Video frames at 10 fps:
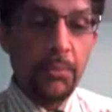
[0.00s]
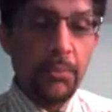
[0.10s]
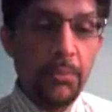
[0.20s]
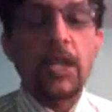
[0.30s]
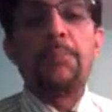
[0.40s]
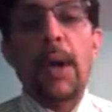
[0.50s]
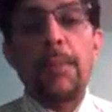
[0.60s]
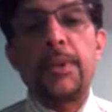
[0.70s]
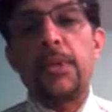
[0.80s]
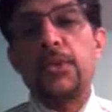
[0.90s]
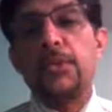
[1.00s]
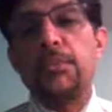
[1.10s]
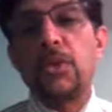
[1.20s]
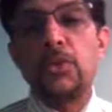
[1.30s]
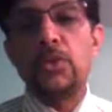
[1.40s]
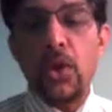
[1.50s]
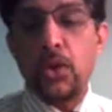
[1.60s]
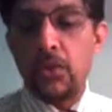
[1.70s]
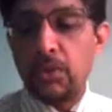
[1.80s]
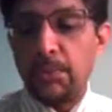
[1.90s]
that Babar Azam could
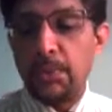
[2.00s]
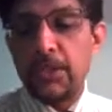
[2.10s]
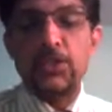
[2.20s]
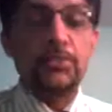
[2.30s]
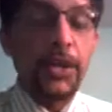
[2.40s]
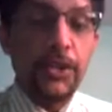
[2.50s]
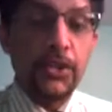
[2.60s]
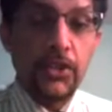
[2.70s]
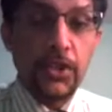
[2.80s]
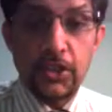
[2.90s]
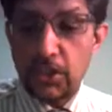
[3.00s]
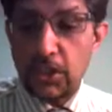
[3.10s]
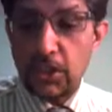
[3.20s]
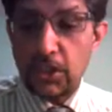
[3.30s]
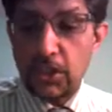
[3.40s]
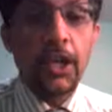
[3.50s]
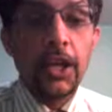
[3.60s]
not make his maiden test century.